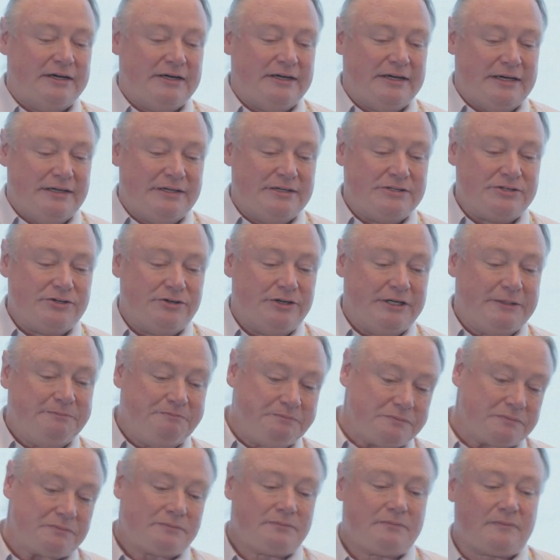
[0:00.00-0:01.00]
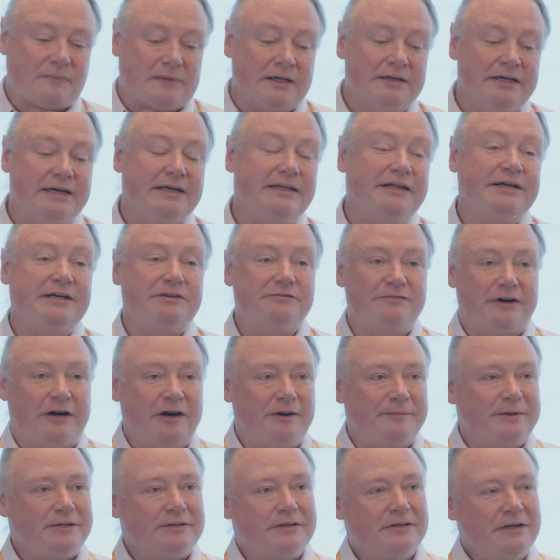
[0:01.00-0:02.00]
industry. In the
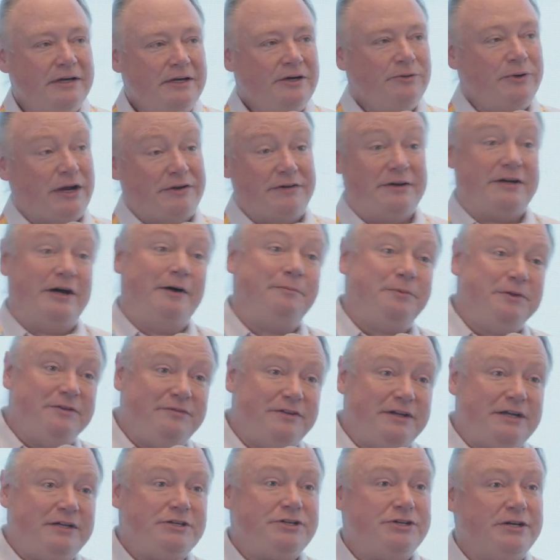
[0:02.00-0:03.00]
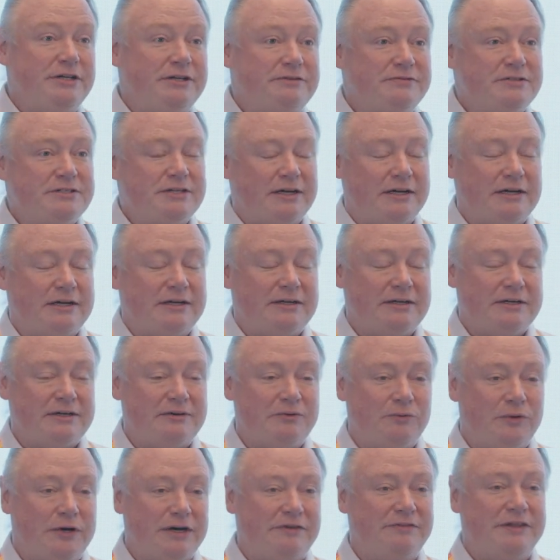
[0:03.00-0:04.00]
environment, we have a couple of initiatives,
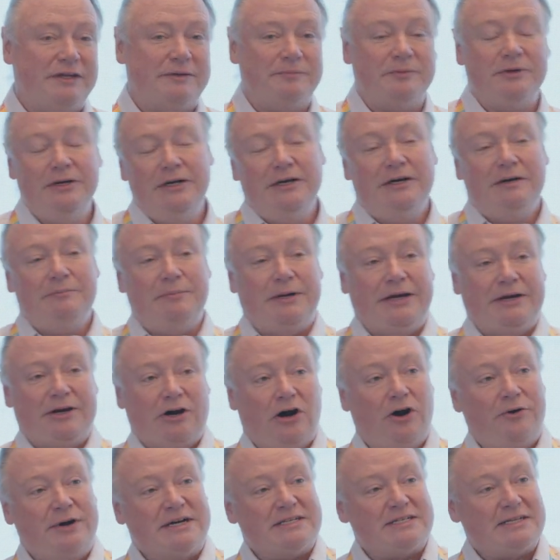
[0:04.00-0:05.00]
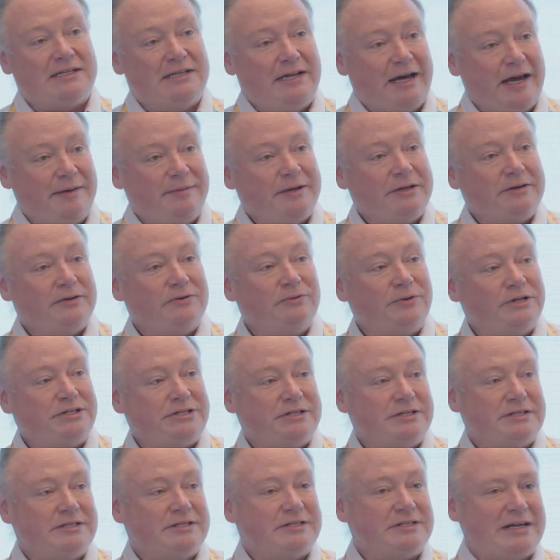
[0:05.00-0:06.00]
one of them being OS Climate,
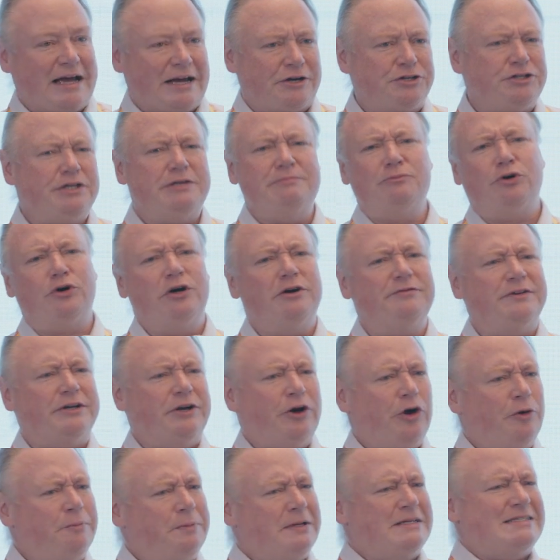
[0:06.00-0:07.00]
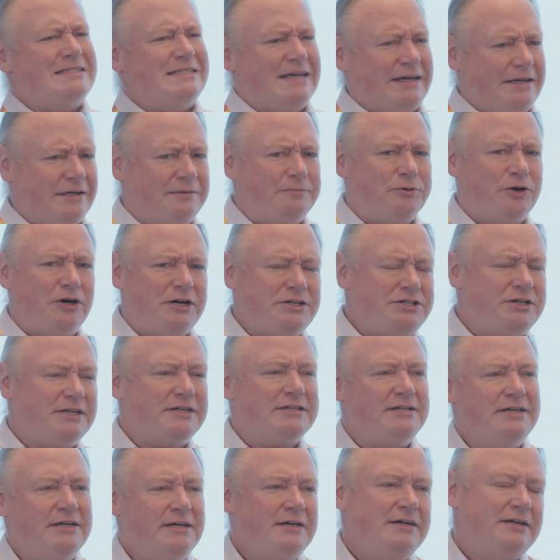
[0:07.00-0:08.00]
which is actually more of an open data
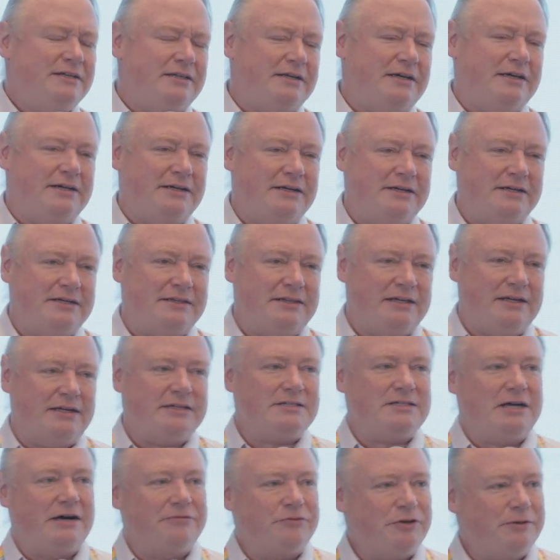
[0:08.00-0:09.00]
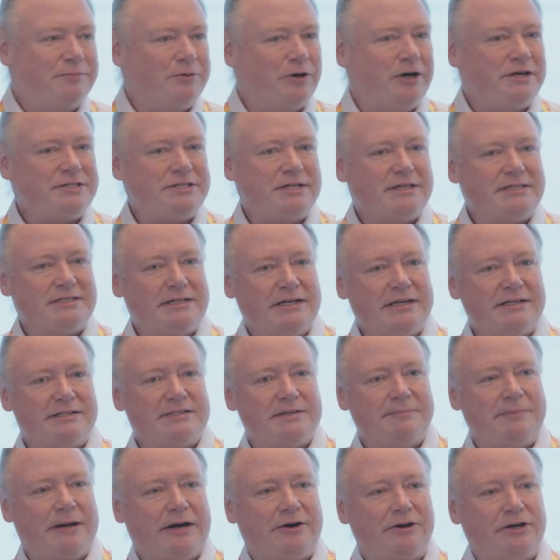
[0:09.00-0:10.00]
project than a software project, and
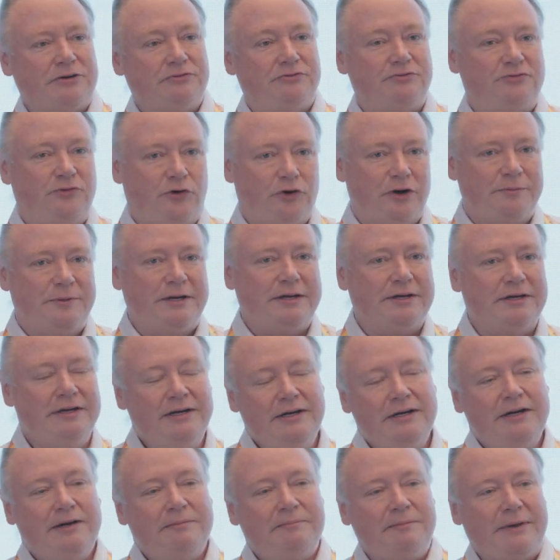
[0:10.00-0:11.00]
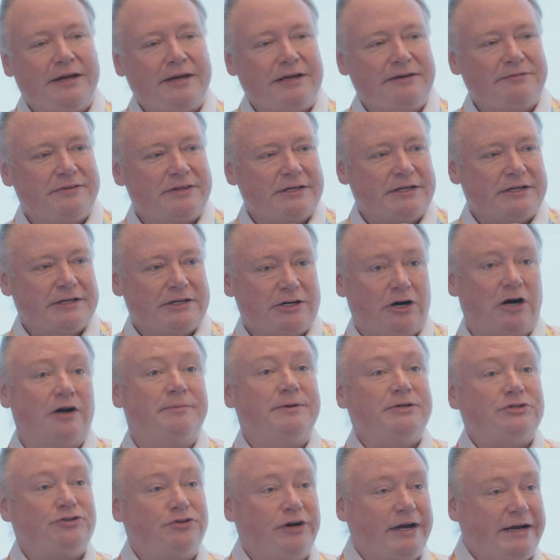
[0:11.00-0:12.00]
it's about informing many of the
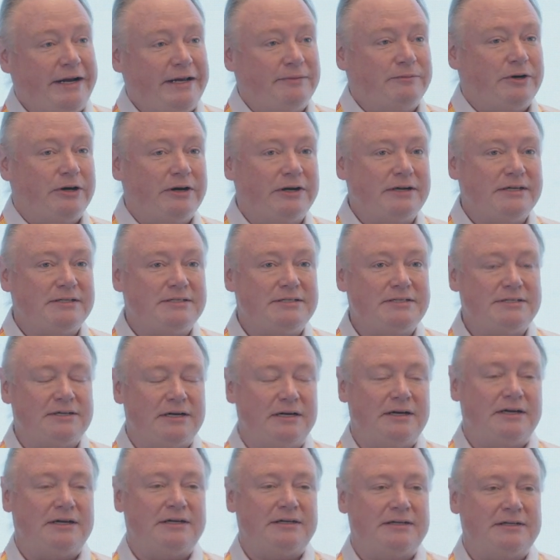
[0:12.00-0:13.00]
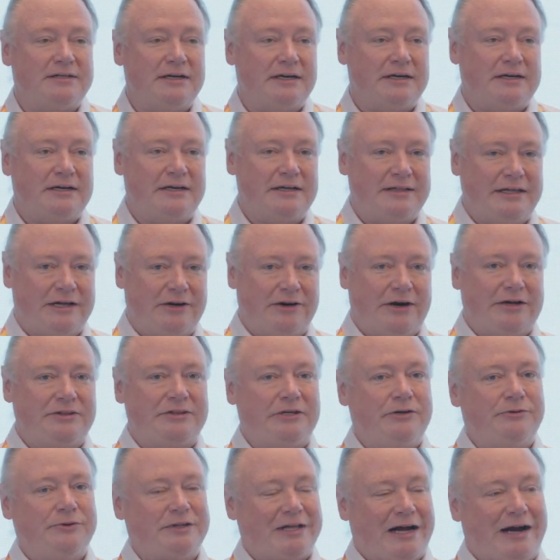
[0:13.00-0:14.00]
carbon trading markets that are out
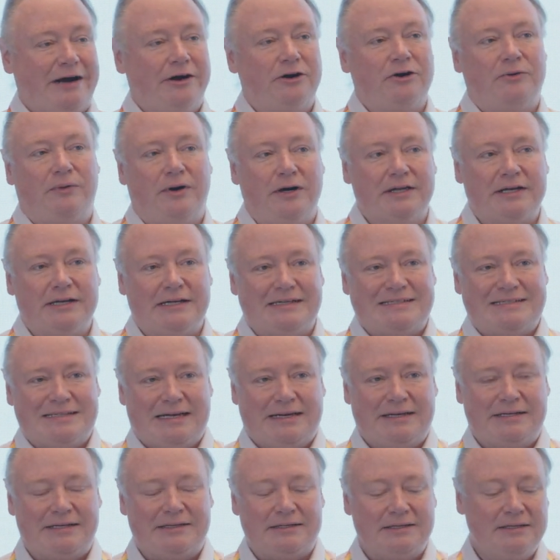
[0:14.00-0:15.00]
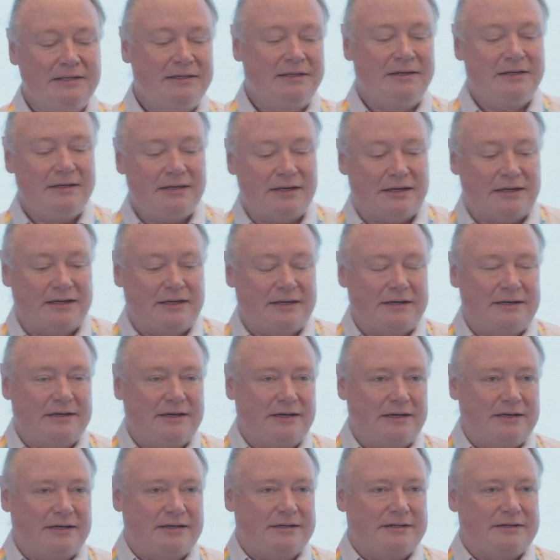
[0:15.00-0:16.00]
there with higher quality data,
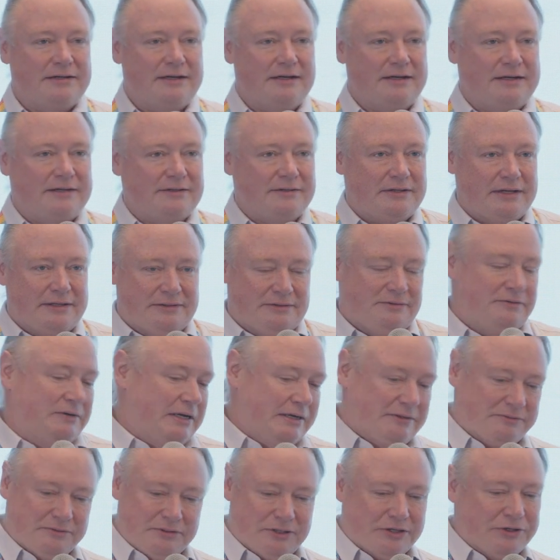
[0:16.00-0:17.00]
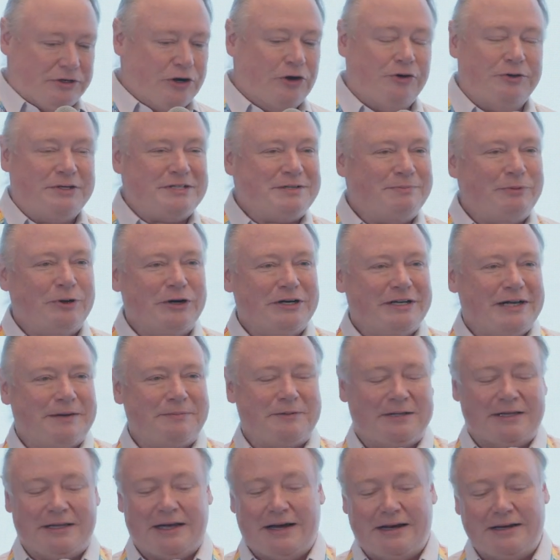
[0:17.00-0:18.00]
and I can go into more in
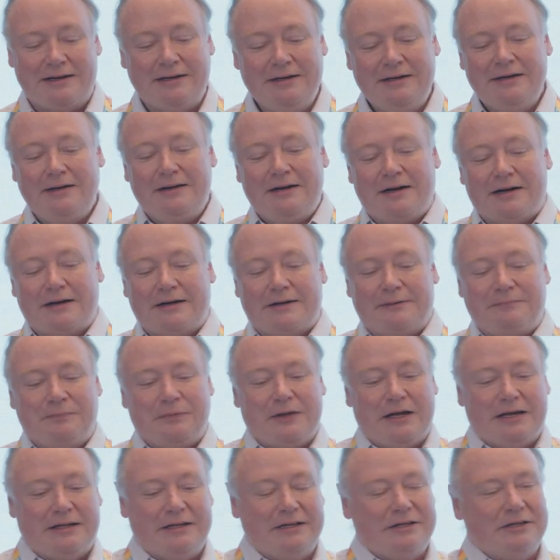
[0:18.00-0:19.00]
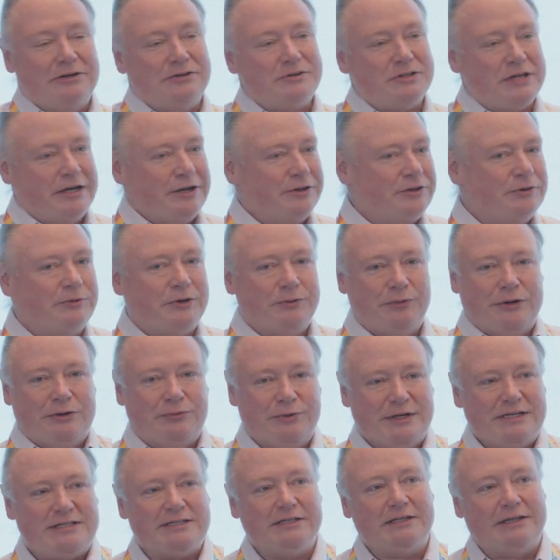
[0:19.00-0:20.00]
depth on that. And then there's another one we
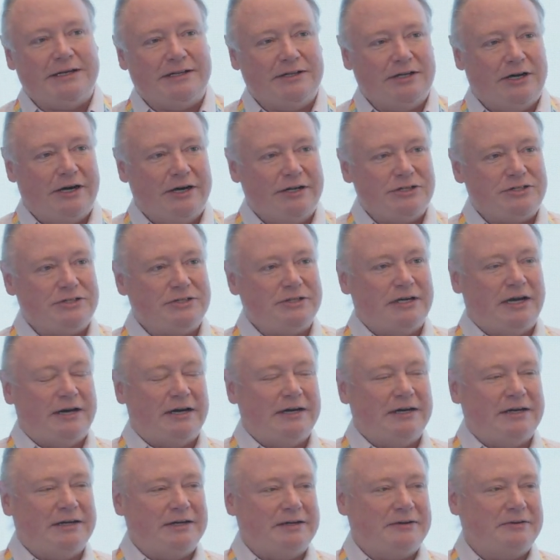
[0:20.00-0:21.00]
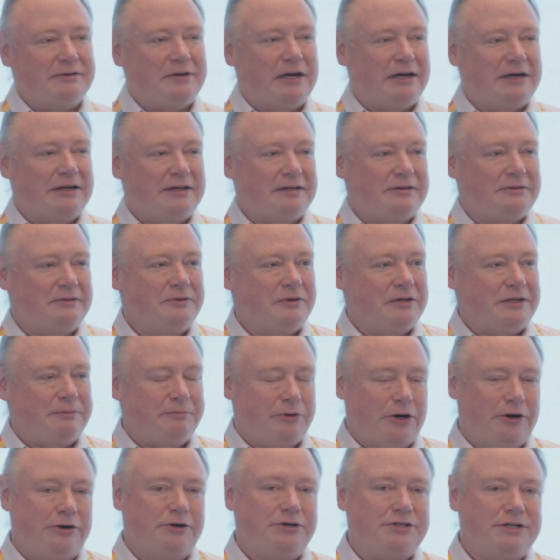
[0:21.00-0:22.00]
recently launched in
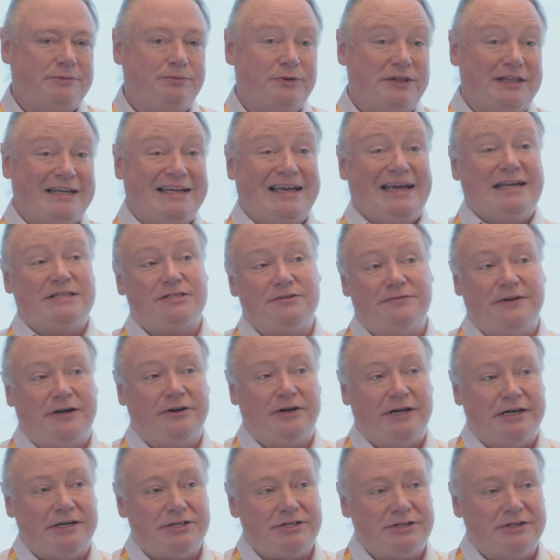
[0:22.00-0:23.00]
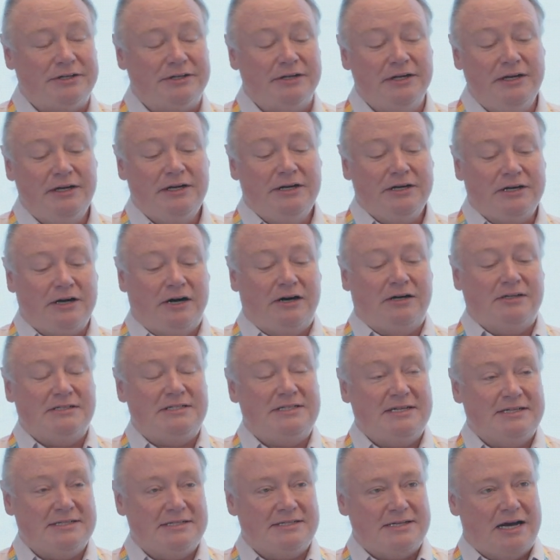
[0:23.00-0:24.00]
partnership with the Gates Foundation called
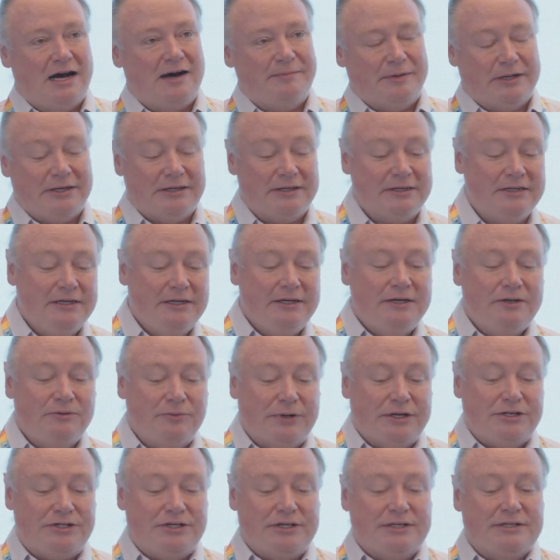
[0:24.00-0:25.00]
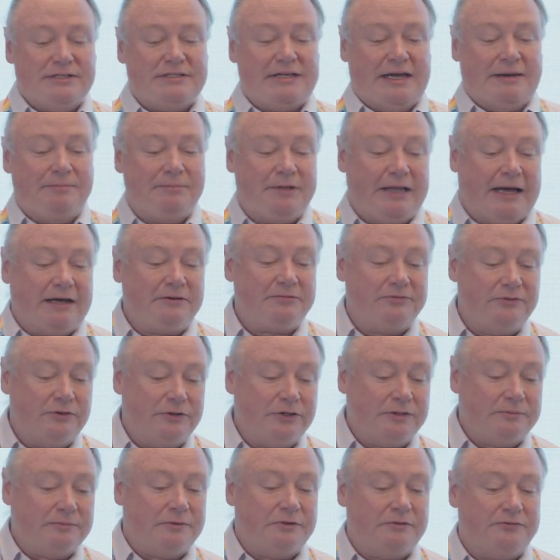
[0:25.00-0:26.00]
Tazama, which is a
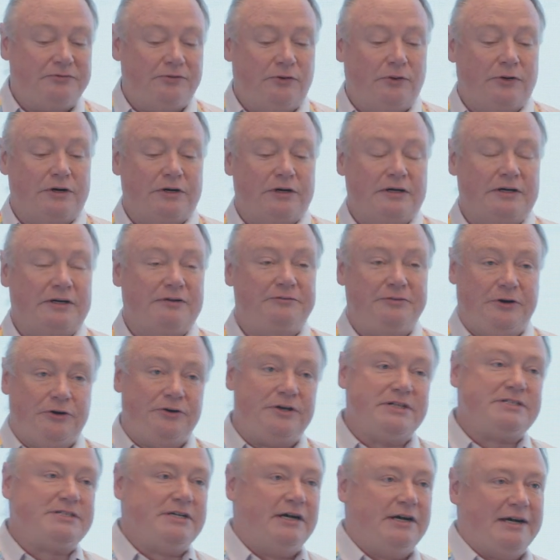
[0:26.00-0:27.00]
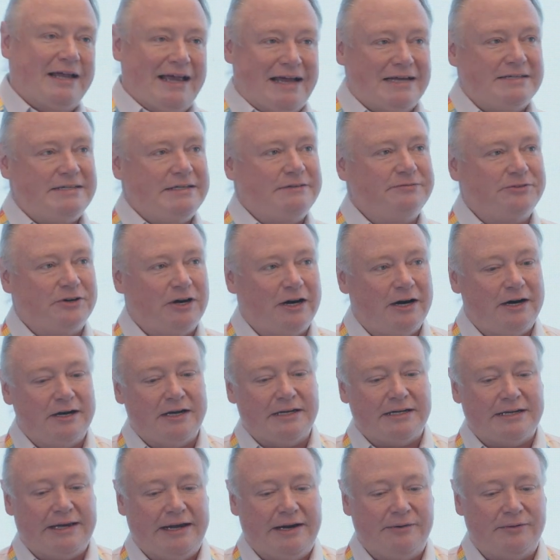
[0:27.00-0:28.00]
platform focused on anti-fraud
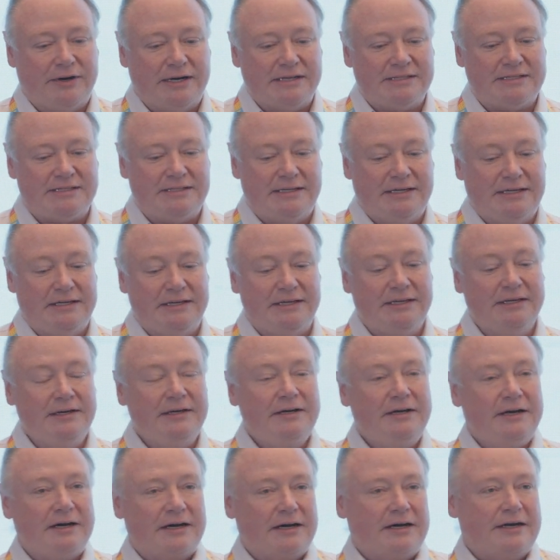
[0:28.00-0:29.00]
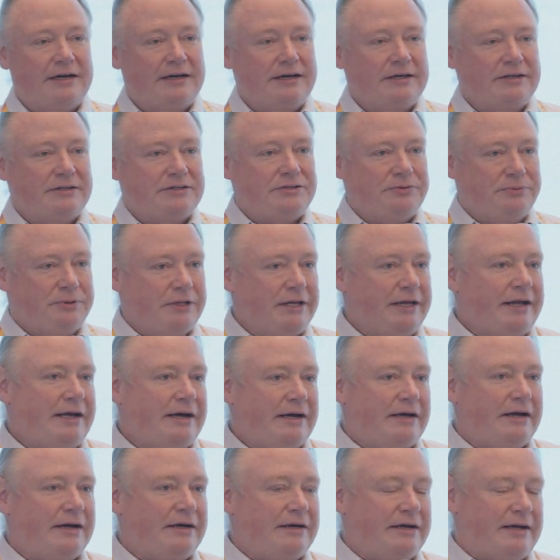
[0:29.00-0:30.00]
and KYC to really
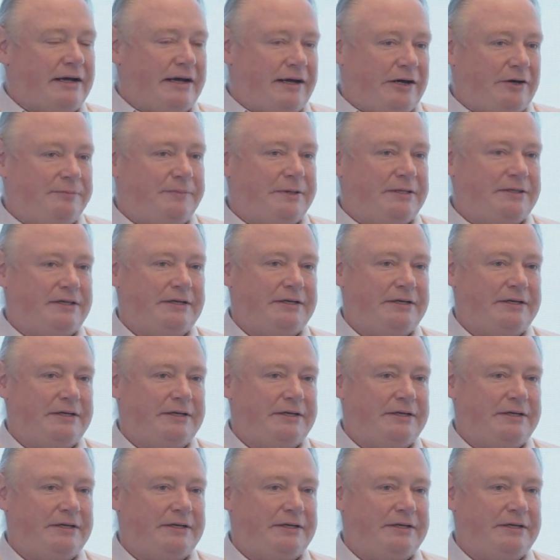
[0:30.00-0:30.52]
help